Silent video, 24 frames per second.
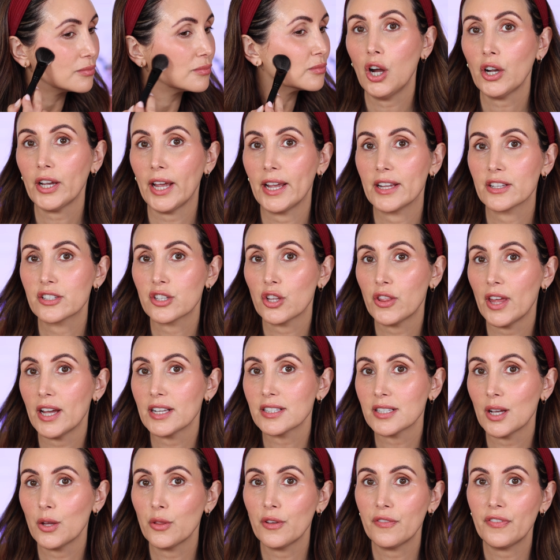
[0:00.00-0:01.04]
Okay, so that's
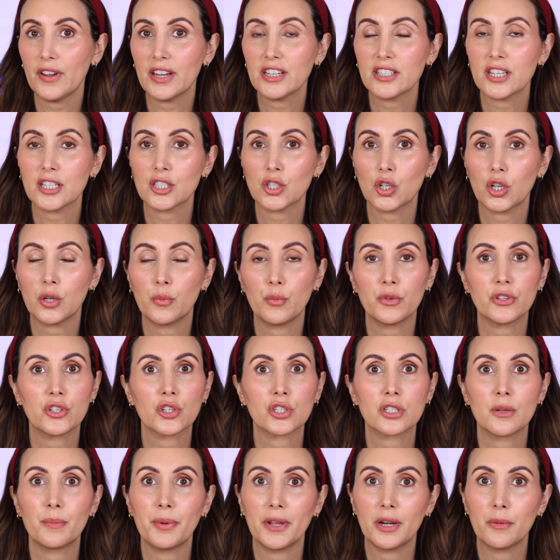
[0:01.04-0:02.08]
how the face is looking with
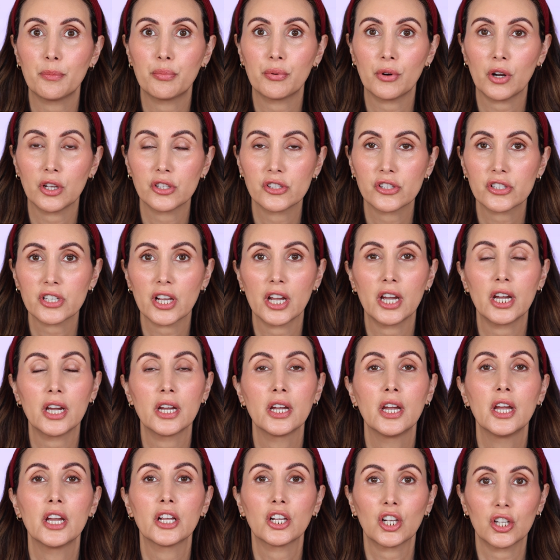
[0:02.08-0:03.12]
just a bit of bronzer,
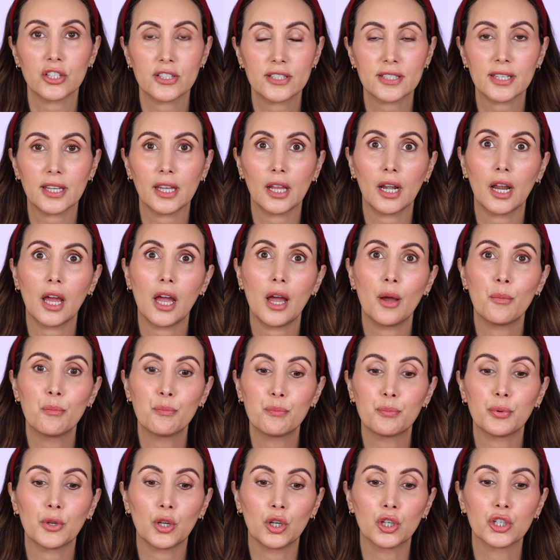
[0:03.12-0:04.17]
concealer
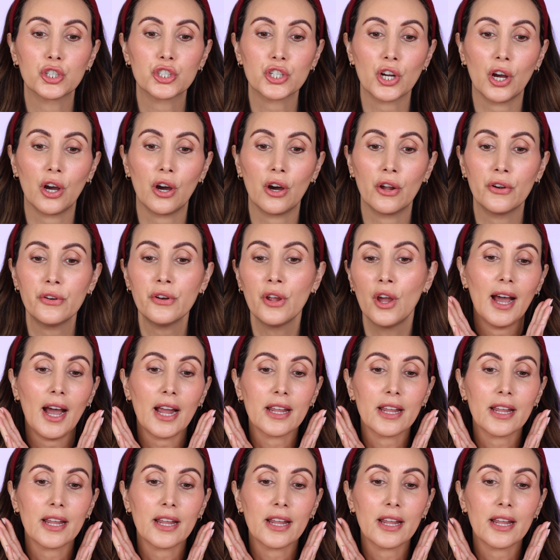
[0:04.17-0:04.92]
and blush on.